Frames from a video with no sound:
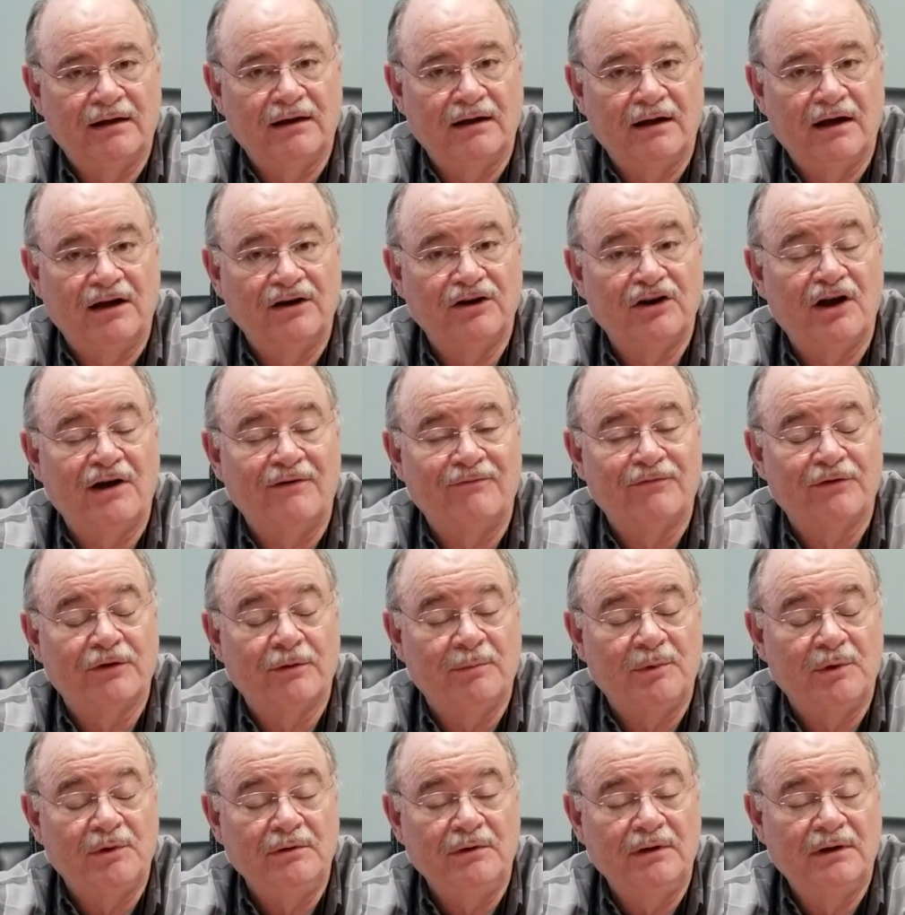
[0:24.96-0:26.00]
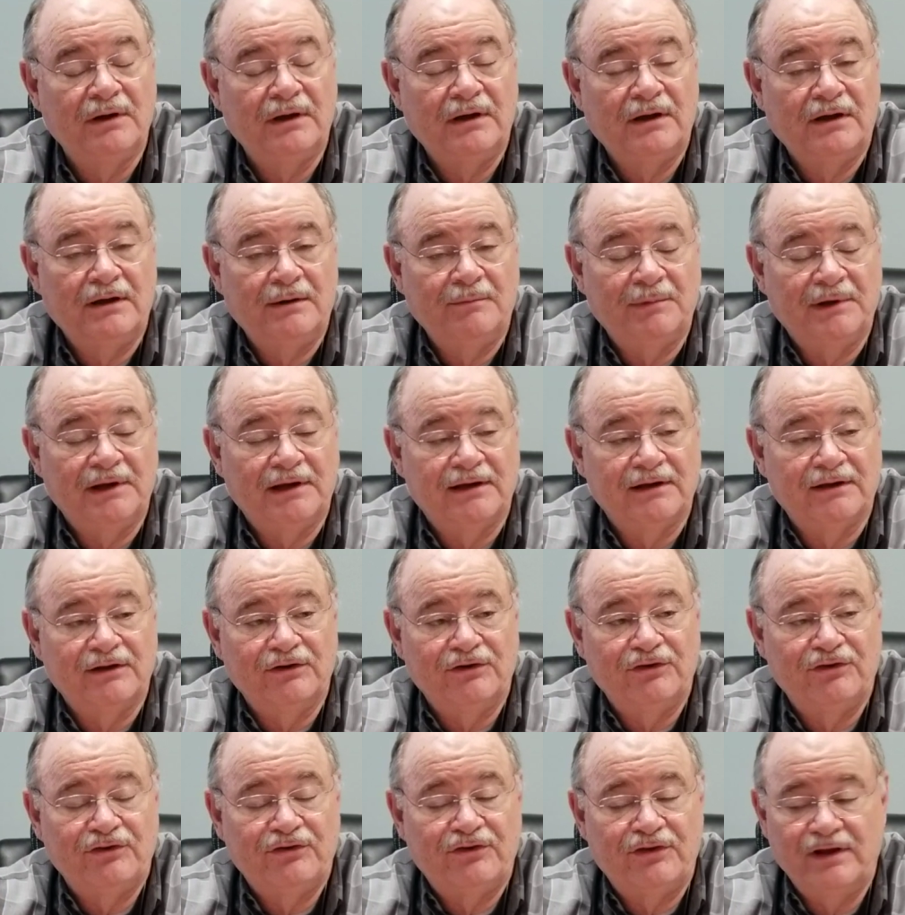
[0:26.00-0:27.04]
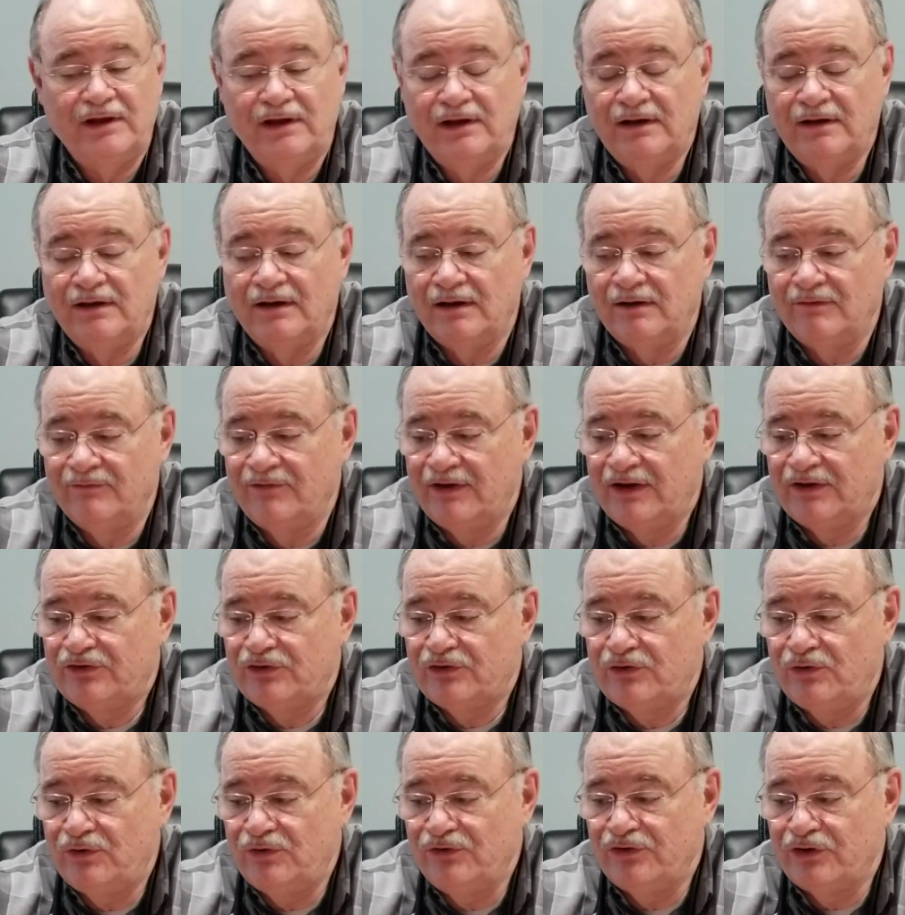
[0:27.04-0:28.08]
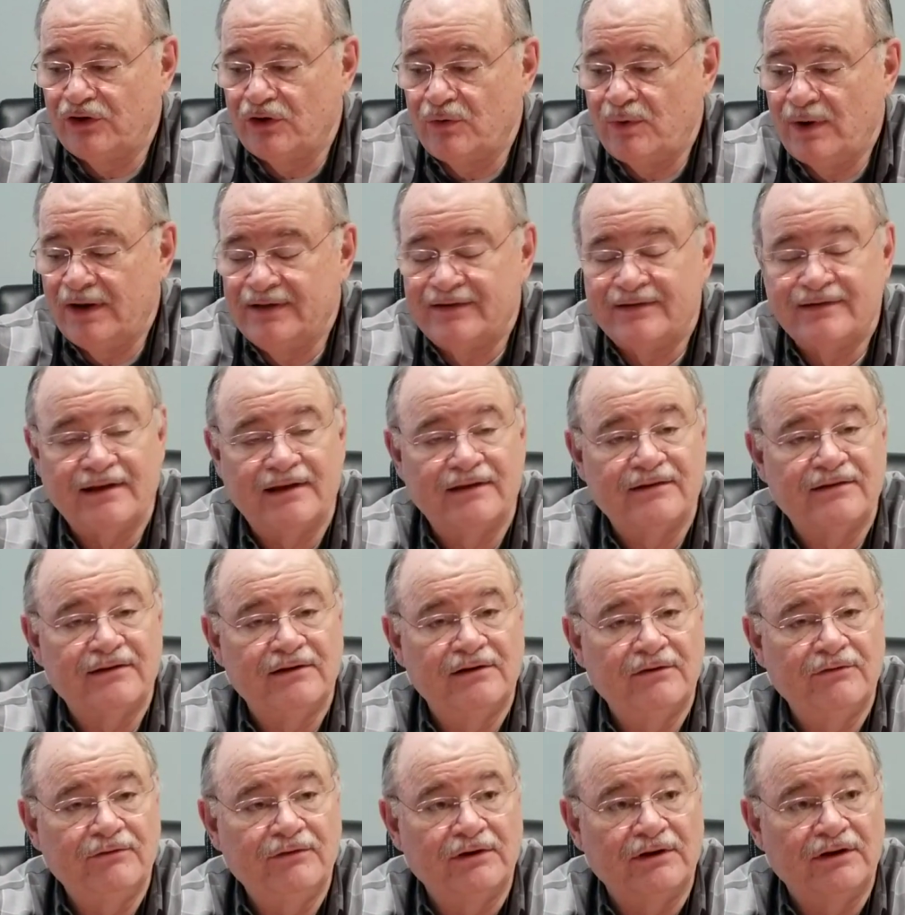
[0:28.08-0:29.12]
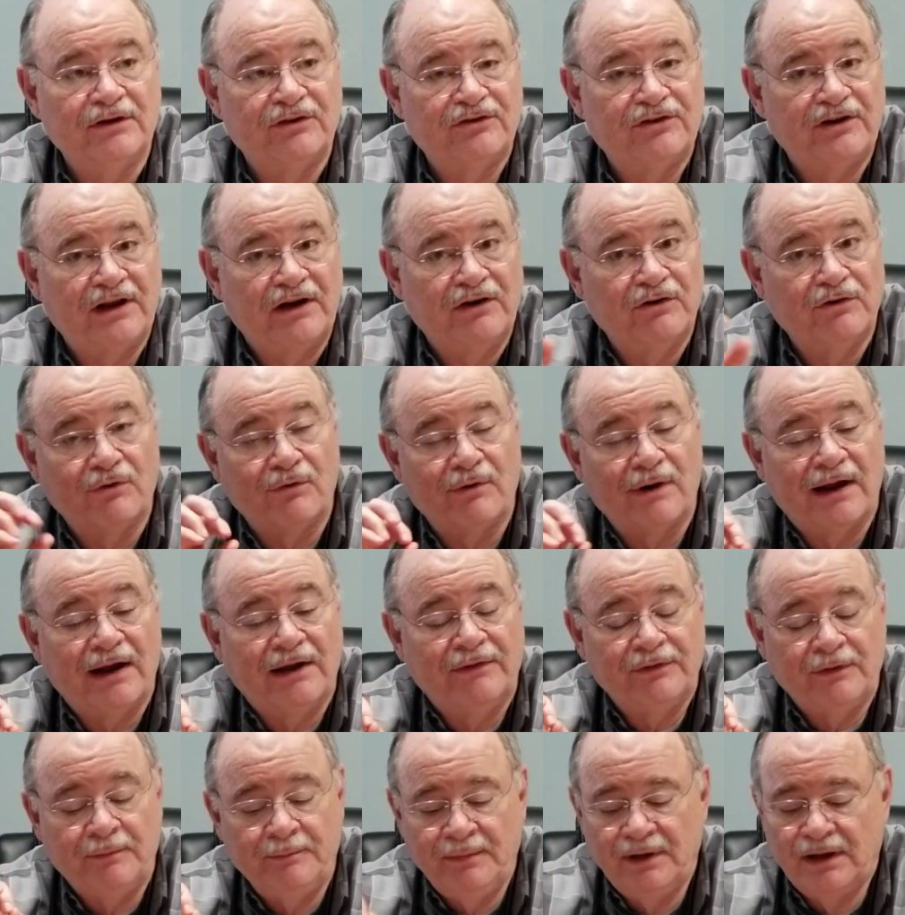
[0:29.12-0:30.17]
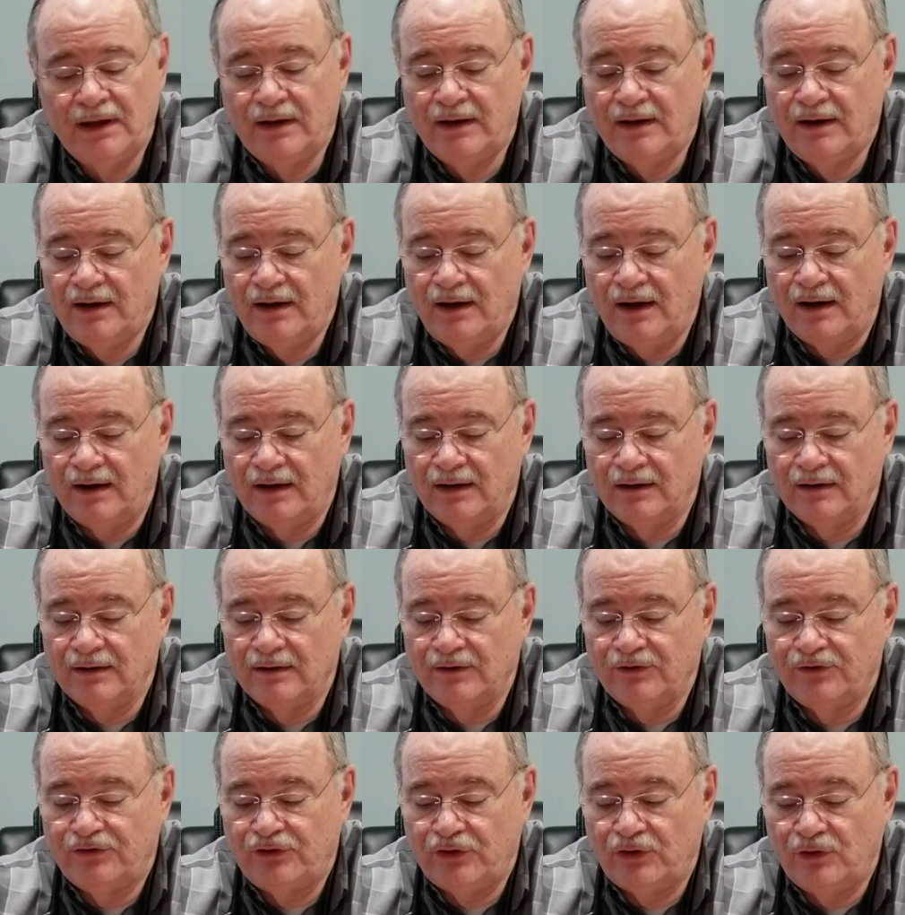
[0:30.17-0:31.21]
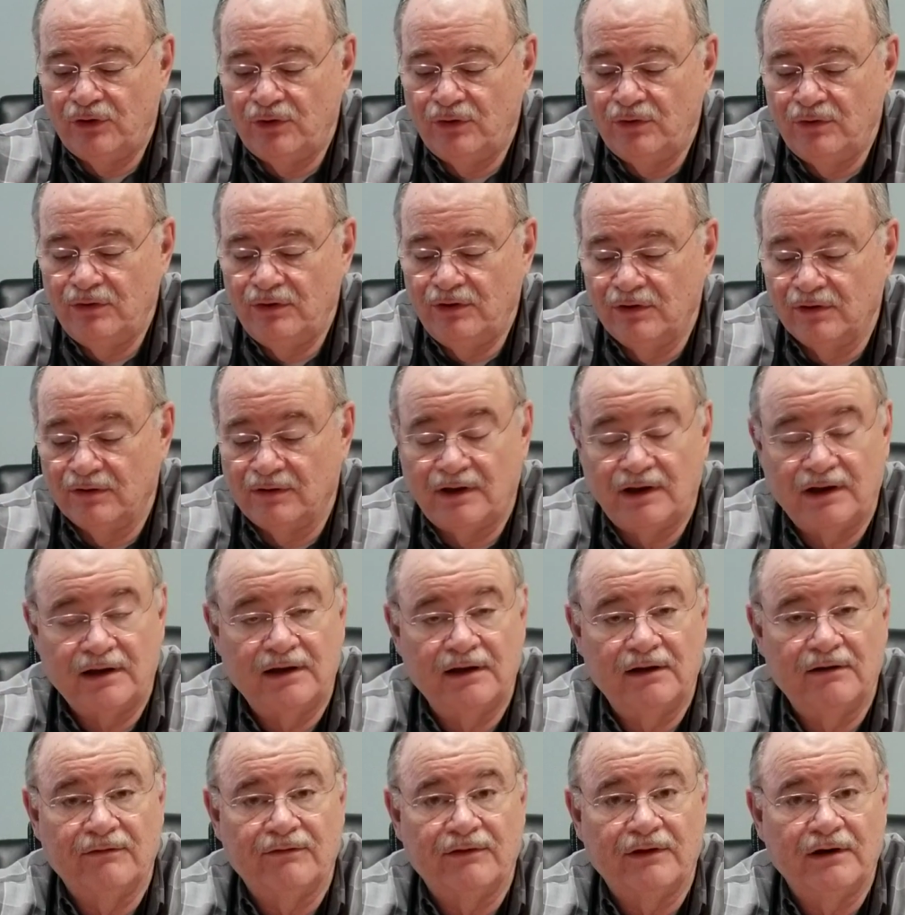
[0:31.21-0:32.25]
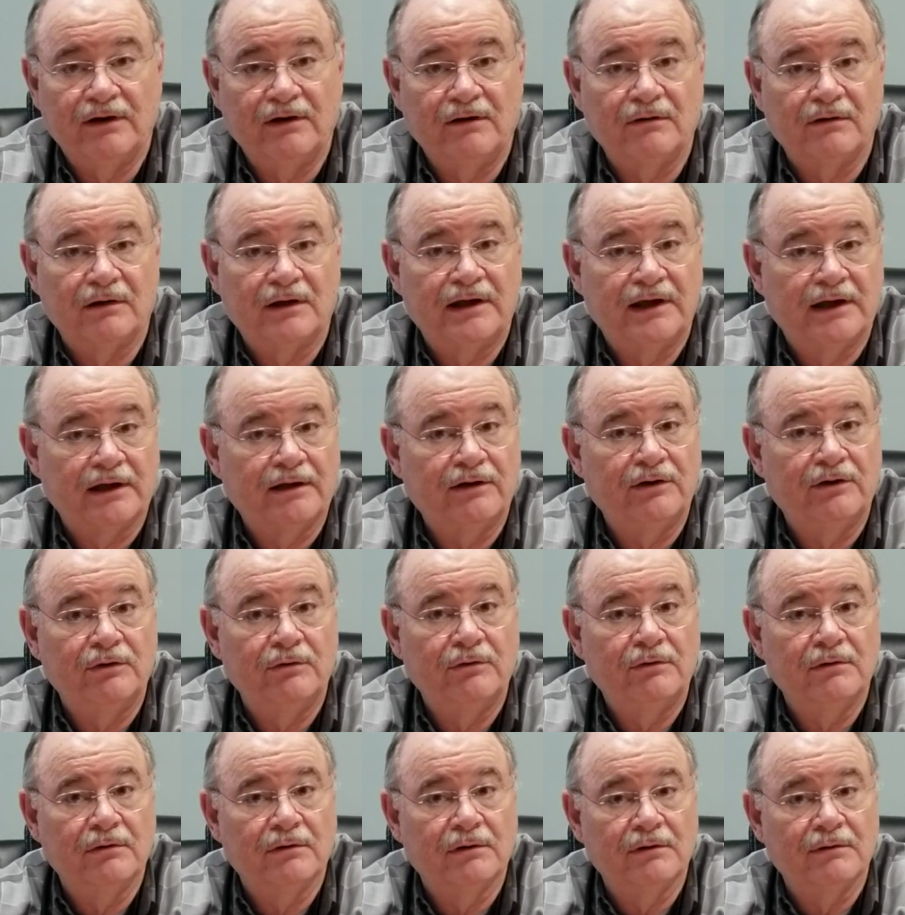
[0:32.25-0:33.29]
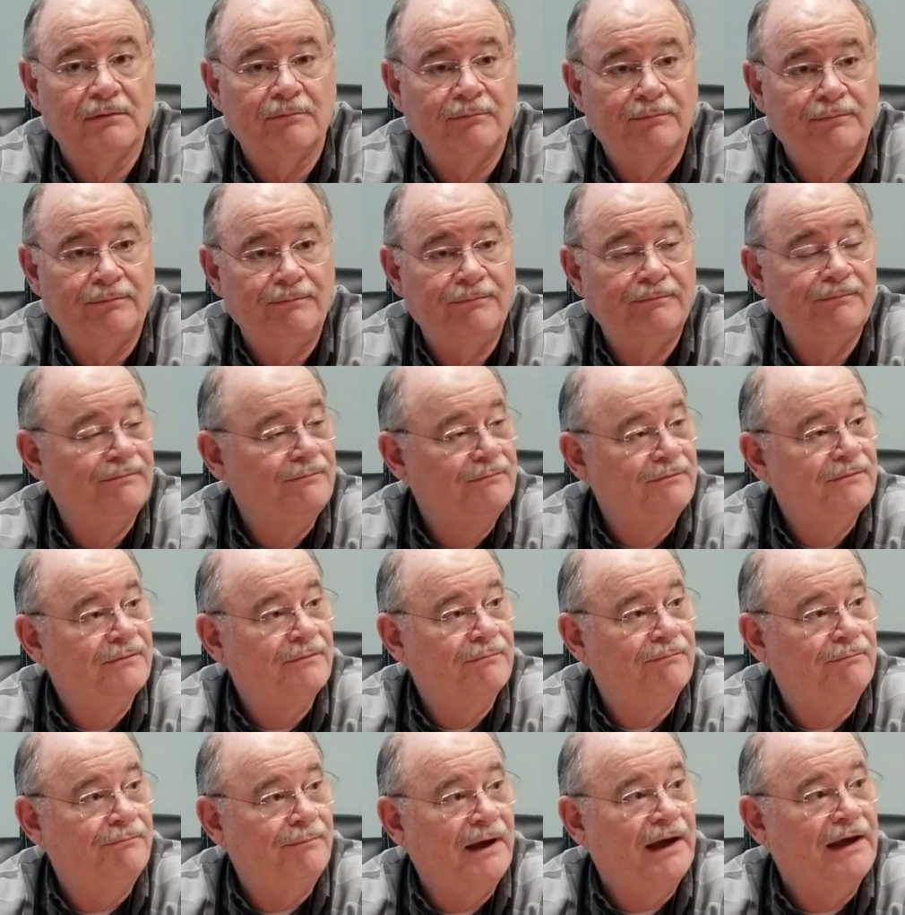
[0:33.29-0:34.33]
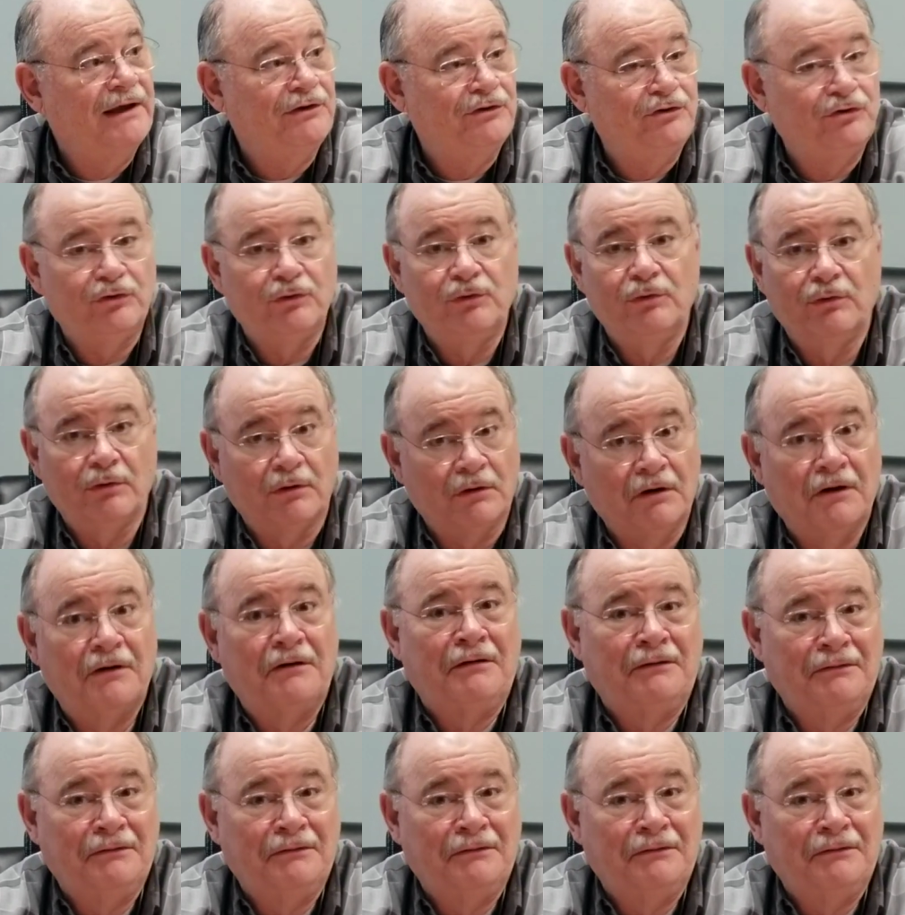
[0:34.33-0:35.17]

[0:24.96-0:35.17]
uncomfortable because the vesicles are quite sensitive and it's tender around them. So you're lucky if they don't kick you or bite you or